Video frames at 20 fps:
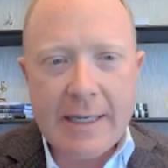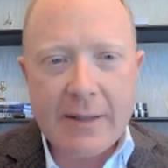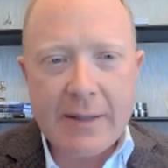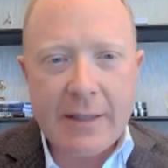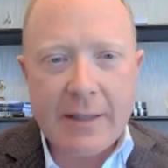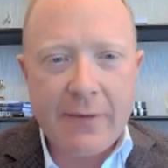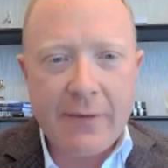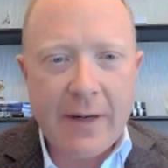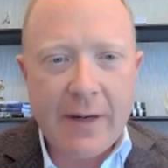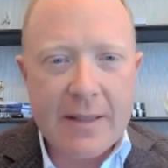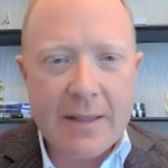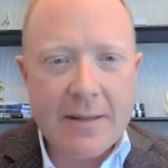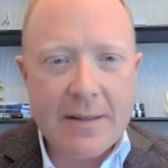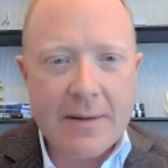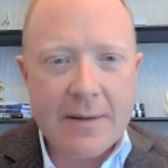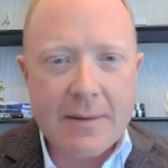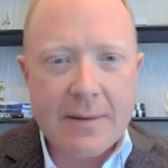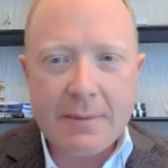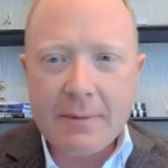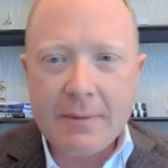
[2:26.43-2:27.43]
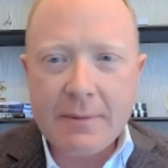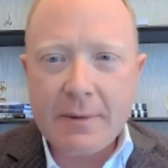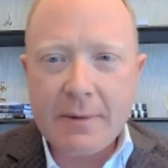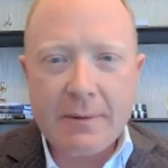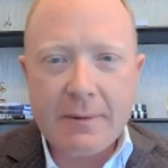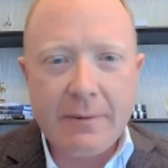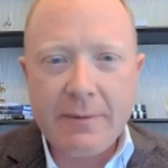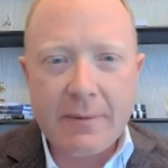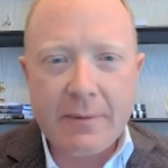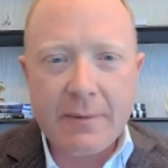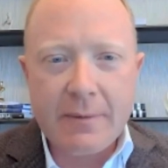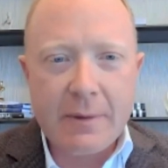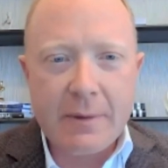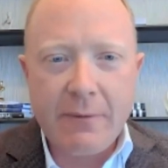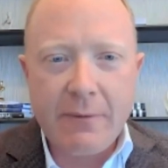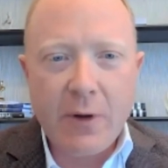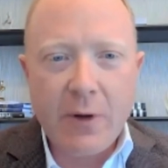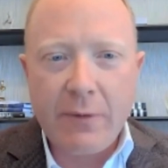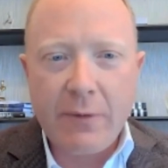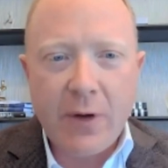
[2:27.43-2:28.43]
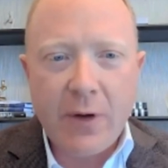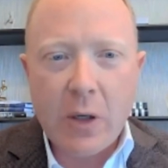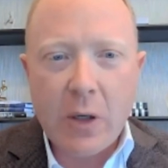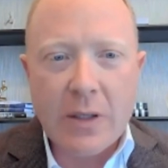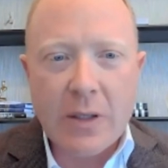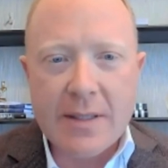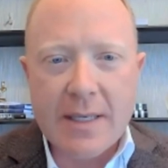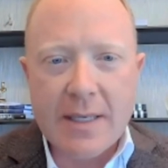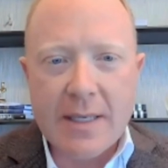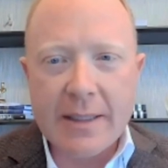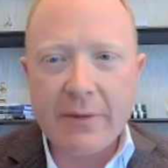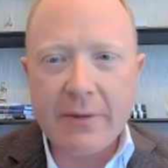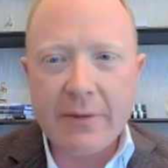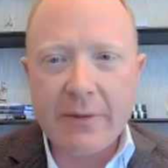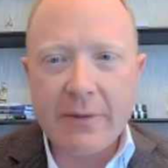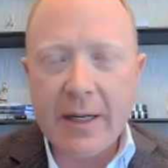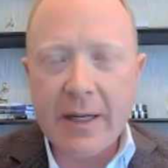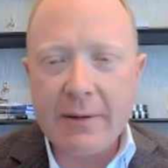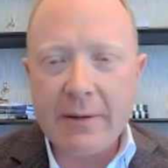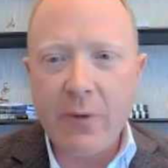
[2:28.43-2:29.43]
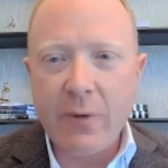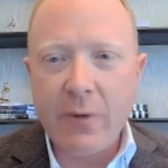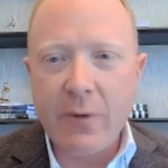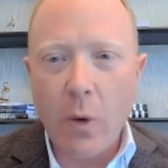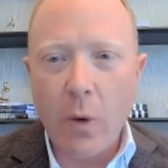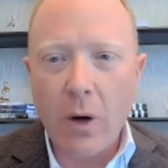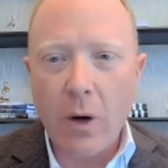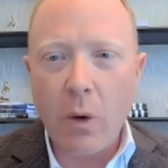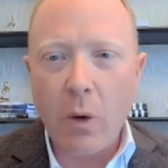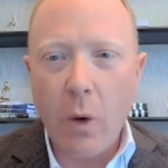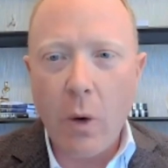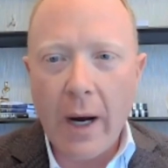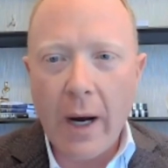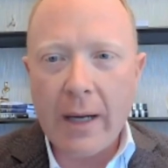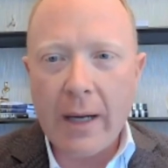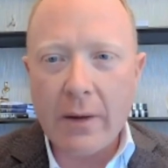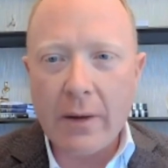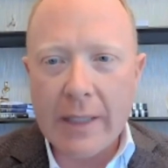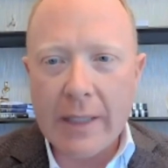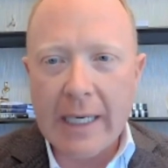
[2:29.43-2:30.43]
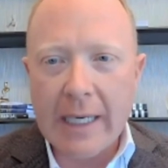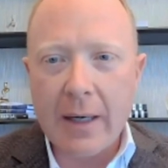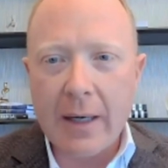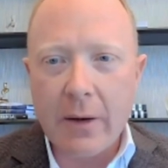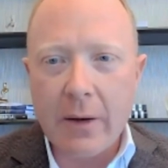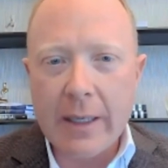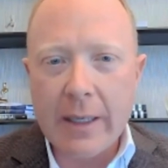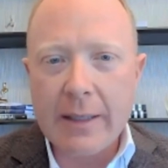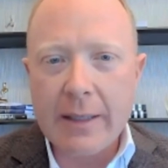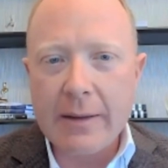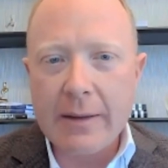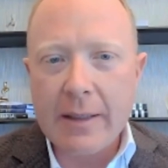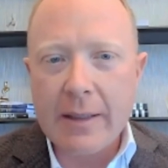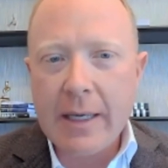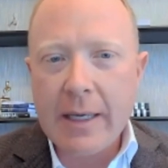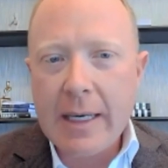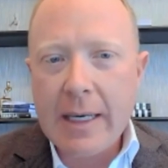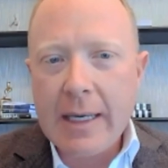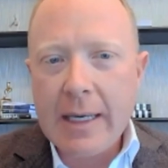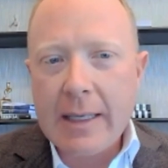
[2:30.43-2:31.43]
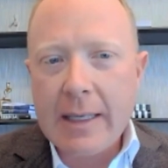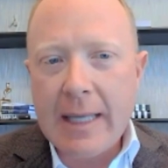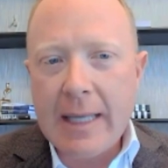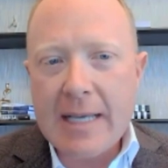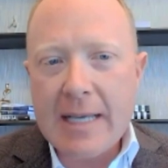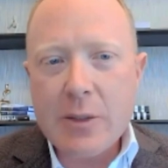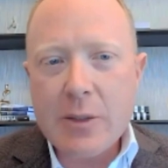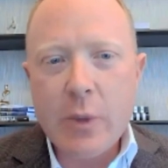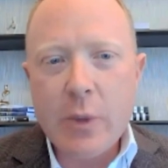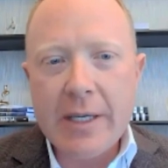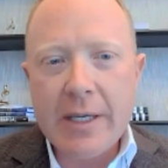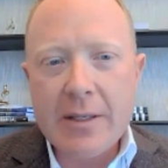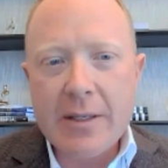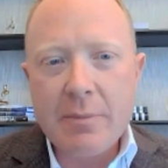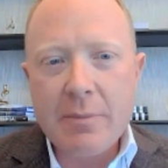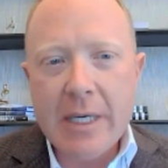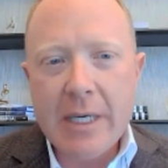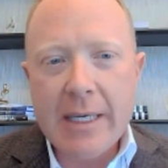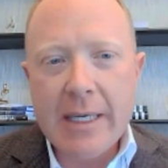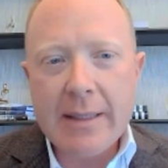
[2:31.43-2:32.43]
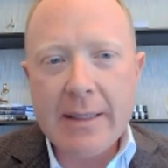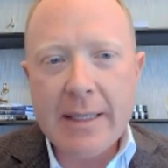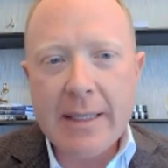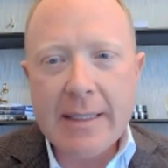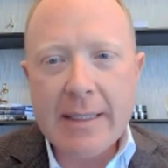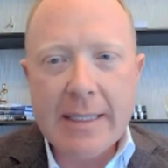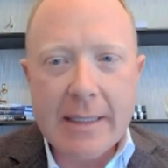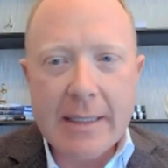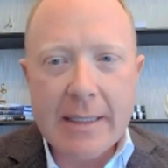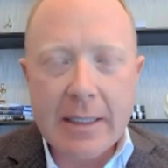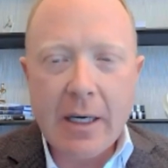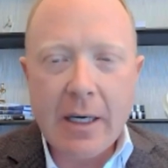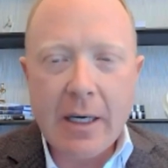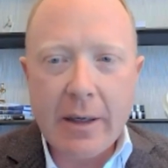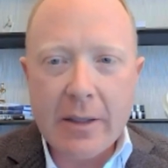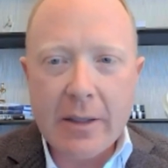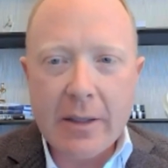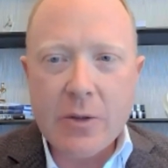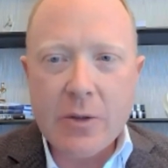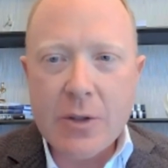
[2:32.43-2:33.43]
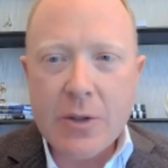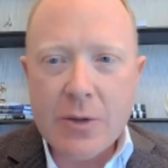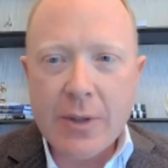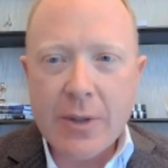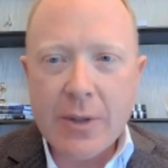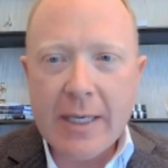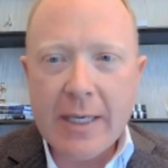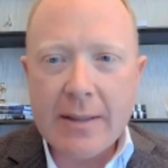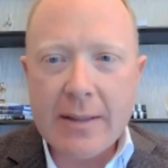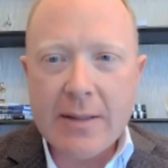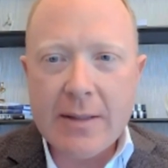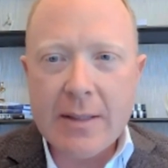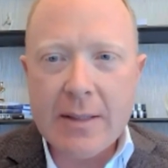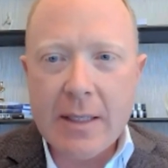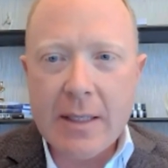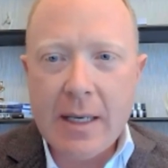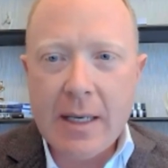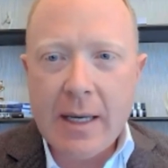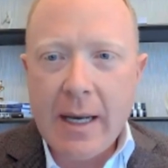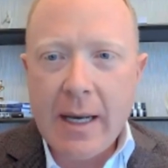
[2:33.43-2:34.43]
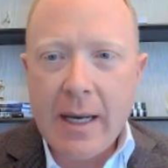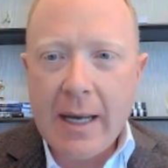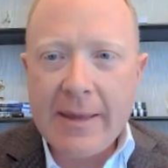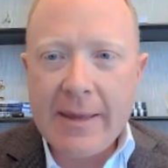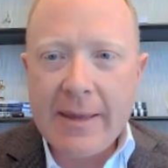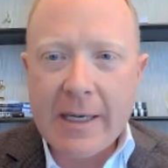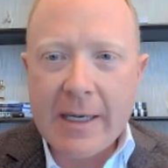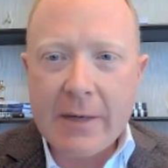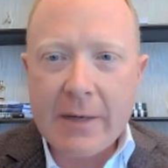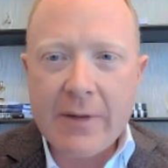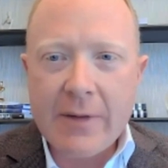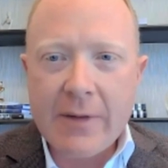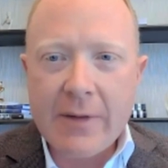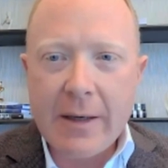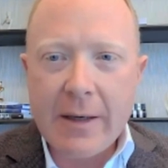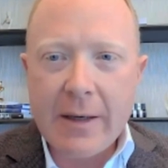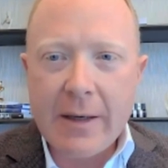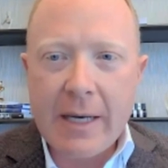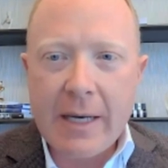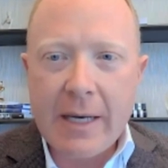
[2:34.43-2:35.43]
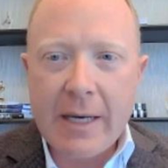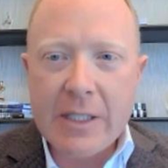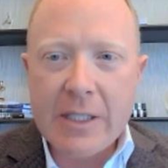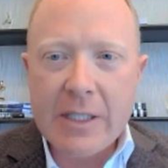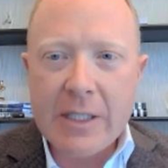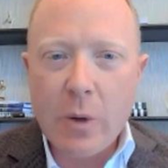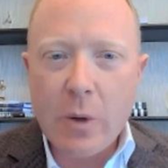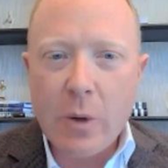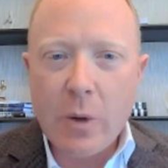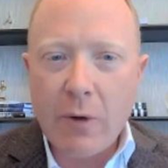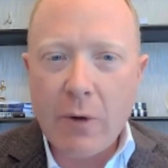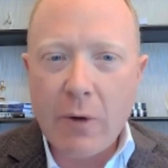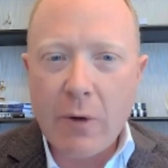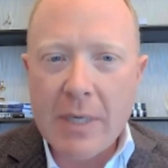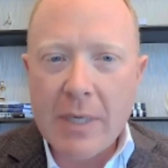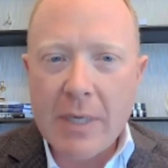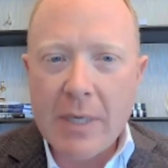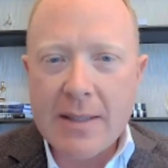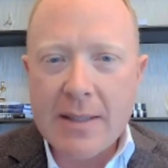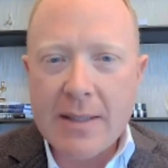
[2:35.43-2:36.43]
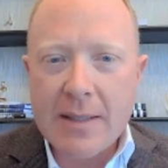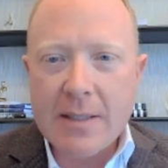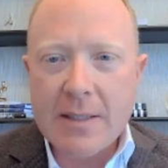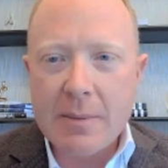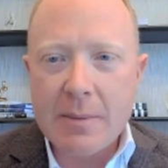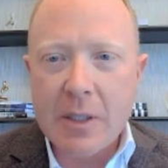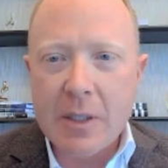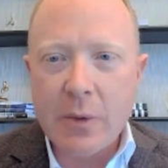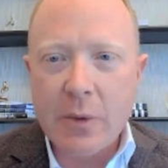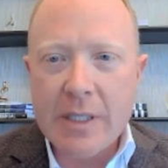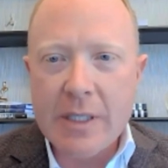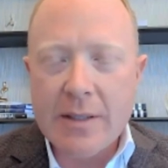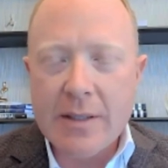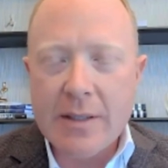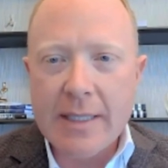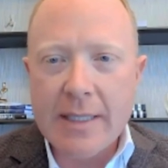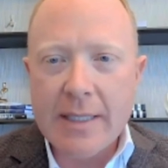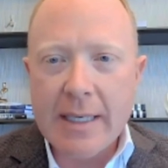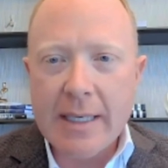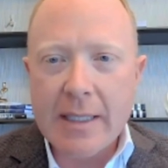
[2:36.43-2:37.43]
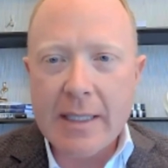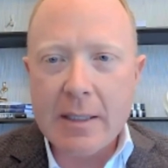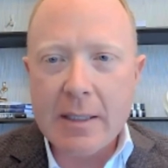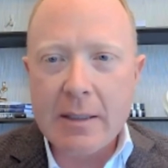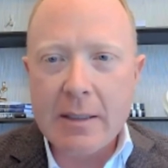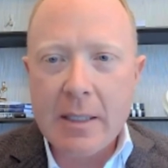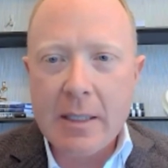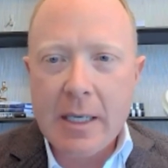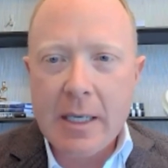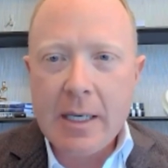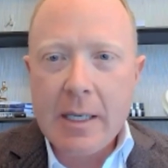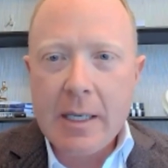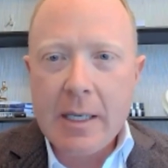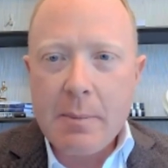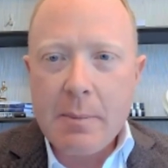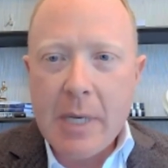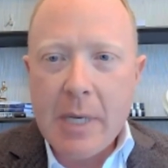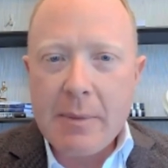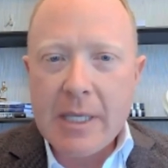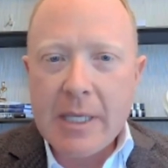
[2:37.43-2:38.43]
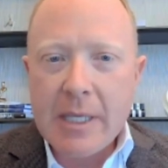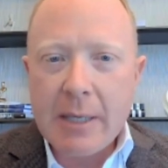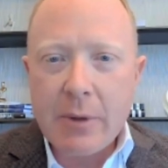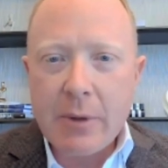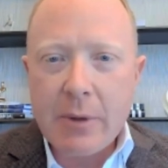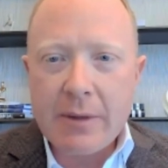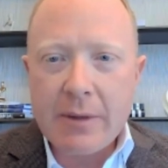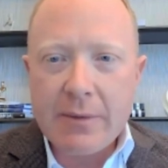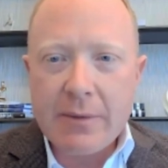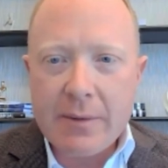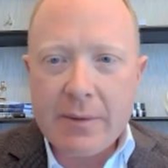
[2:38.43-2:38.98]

the Fed's full focus is on the Fed for a while now. In last week's meeting, they didn't cut interest rates. I think if they could have a do-over based on some of the recent data, maybe they would have